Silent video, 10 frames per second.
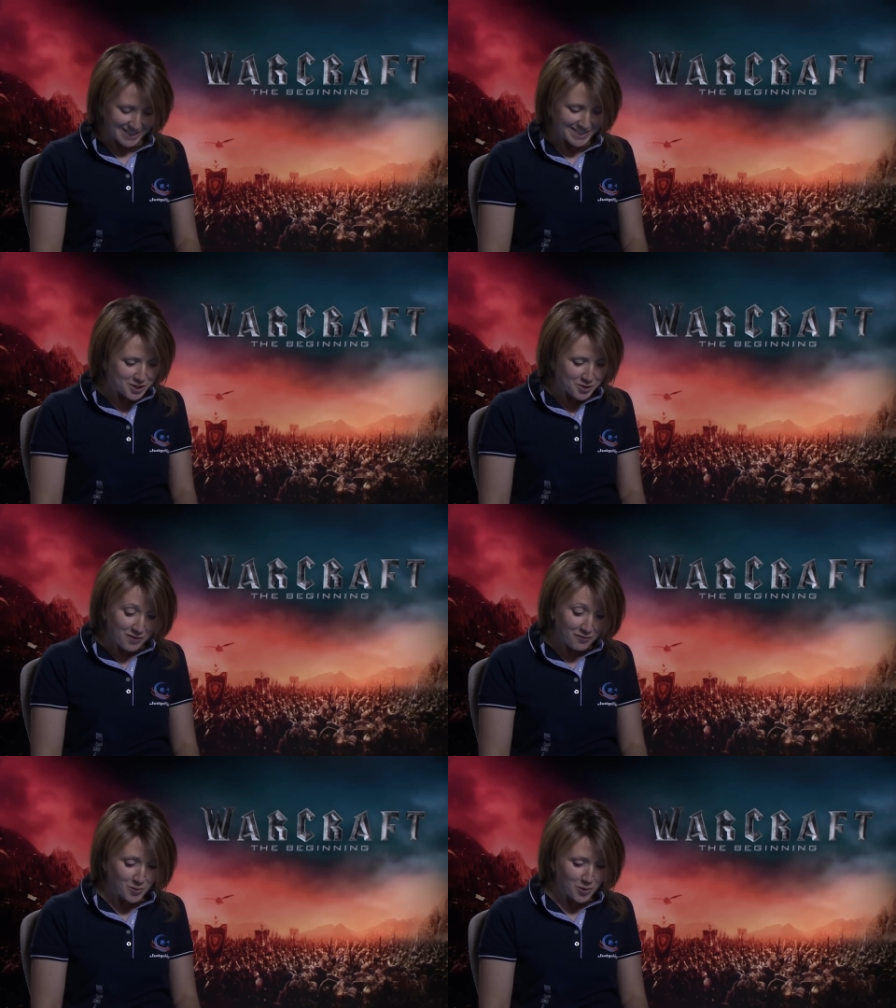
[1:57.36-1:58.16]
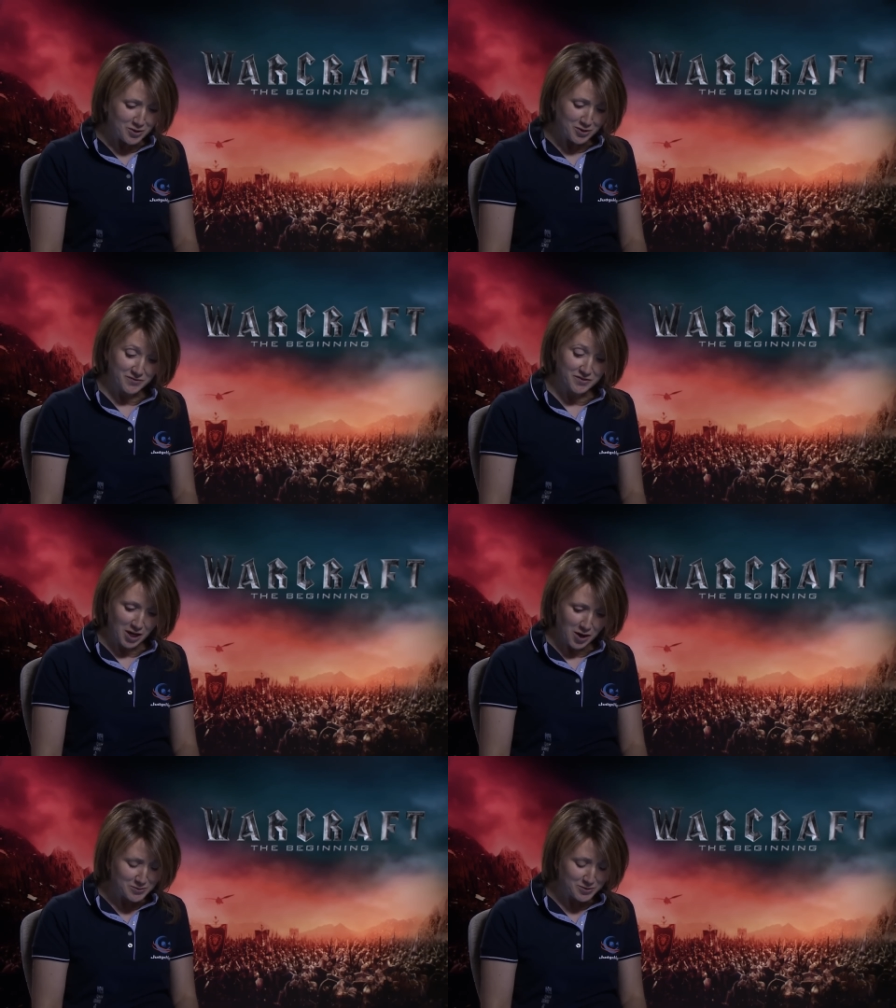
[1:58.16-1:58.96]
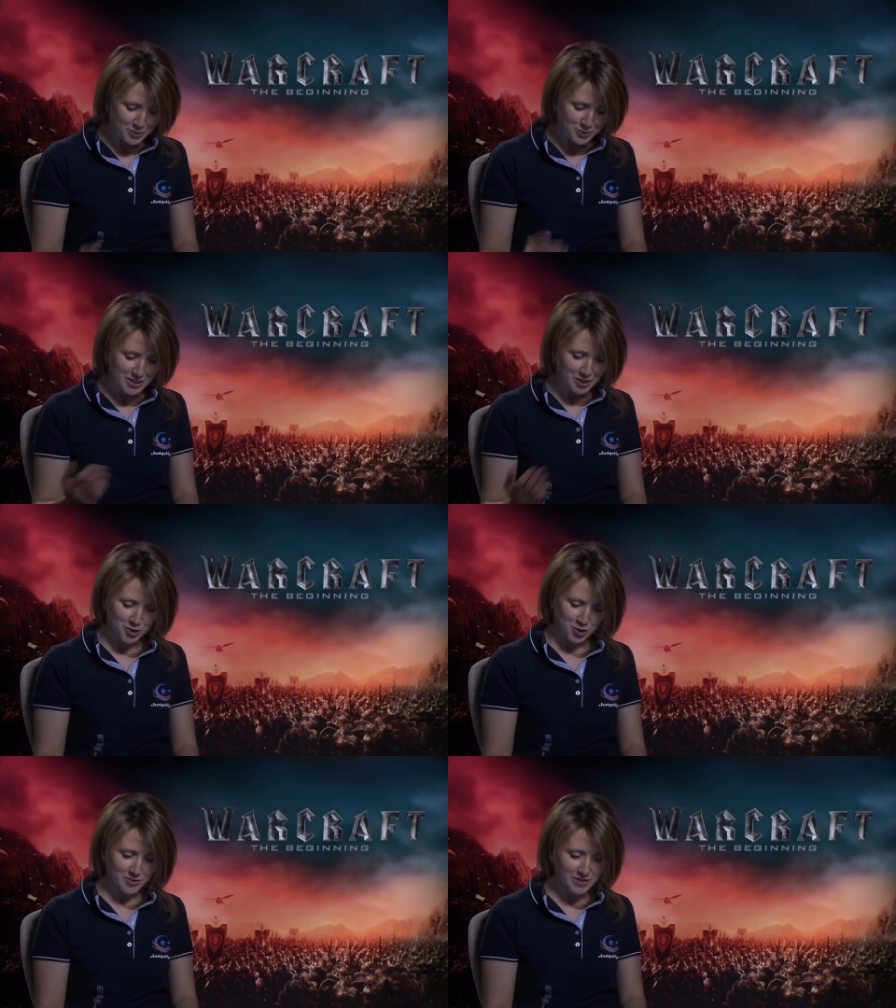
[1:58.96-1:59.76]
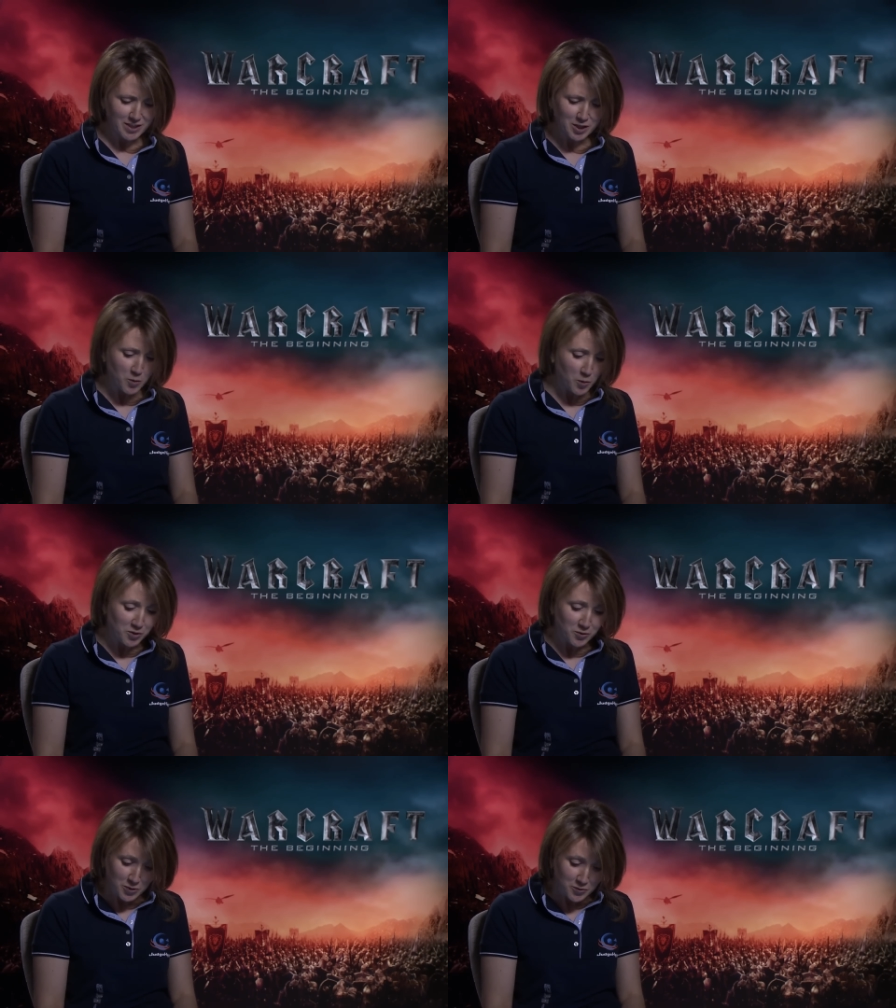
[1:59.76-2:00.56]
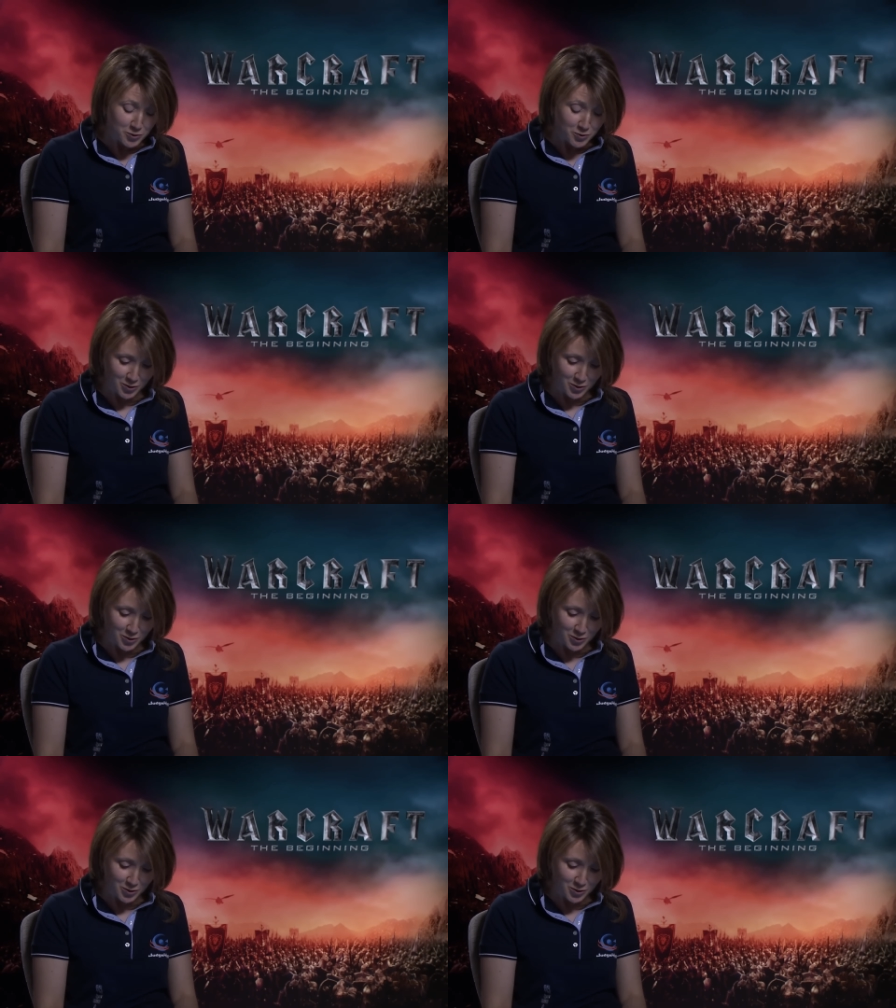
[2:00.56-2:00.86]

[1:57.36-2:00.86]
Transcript: Did you have a moment of doubt during the shooting? A moment where you